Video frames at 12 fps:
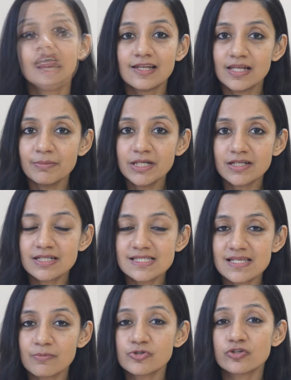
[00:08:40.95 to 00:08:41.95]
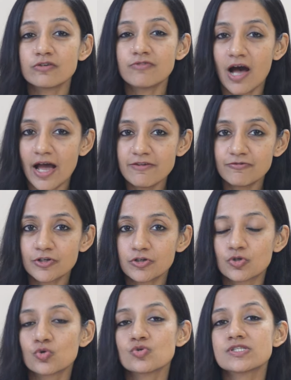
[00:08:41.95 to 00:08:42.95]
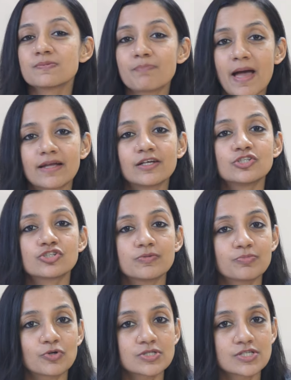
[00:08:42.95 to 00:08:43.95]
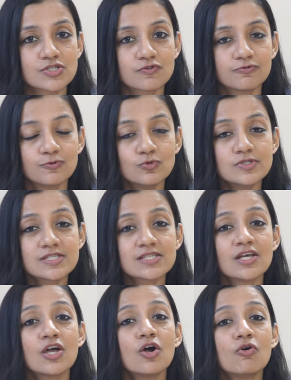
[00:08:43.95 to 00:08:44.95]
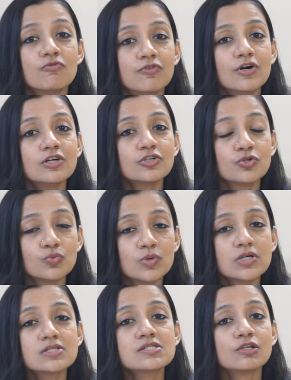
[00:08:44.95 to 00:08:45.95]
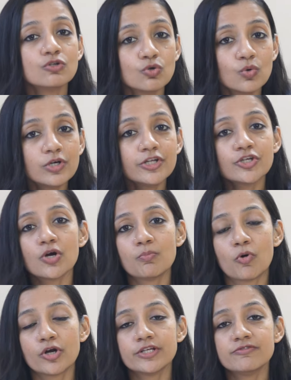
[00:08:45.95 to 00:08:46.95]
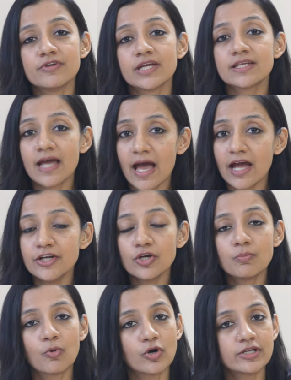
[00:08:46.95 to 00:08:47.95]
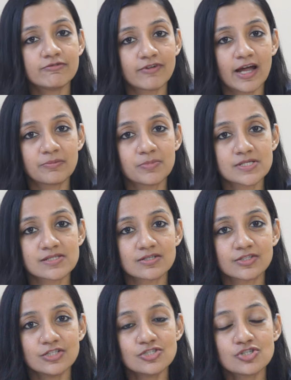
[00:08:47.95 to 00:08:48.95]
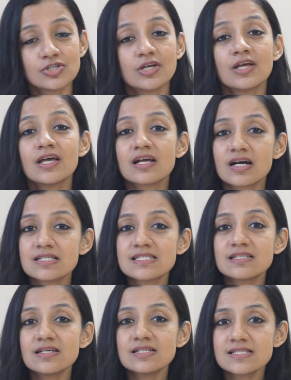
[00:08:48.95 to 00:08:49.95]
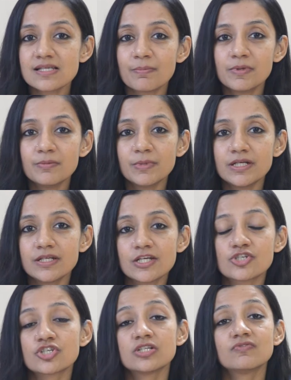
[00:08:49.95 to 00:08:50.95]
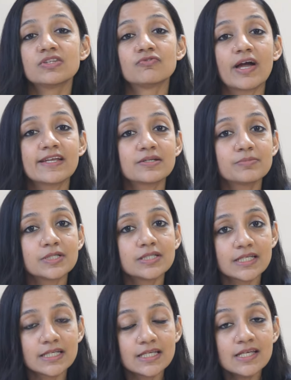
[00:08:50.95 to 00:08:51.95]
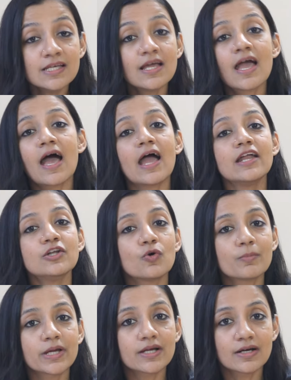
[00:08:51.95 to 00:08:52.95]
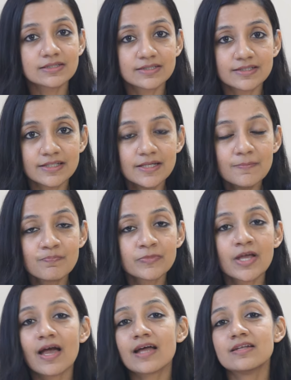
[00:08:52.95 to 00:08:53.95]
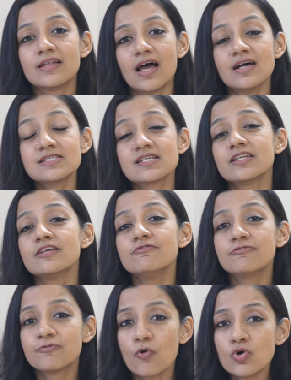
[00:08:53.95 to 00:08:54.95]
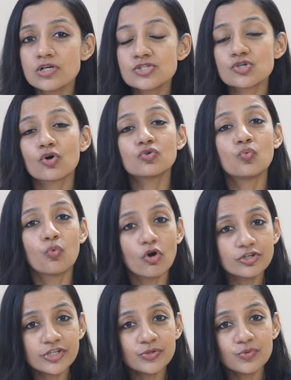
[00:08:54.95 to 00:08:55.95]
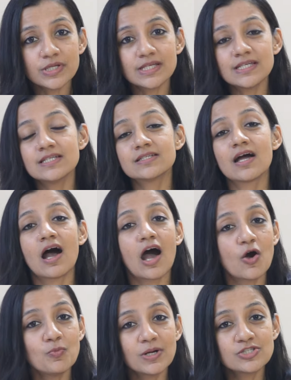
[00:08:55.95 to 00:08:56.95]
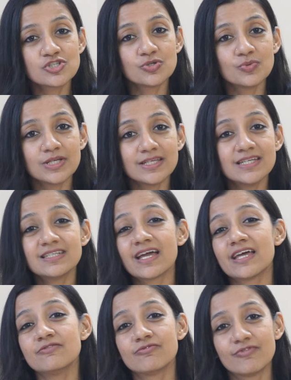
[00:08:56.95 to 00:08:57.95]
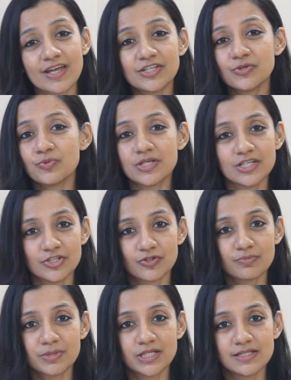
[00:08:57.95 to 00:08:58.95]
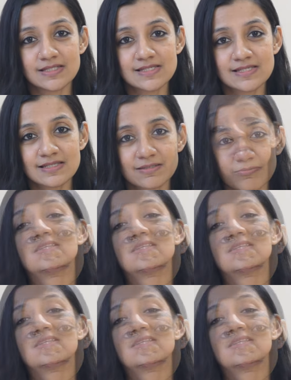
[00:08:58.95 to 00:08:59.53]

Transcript: Limit consumption of high fructose packaged and processed foods. Work towards lowering your body weight and your body fat percentage. Consider supplementation with vitamin E and omega 3. And lastly, focus on what you eat, how much you eat, and when you eat your meals.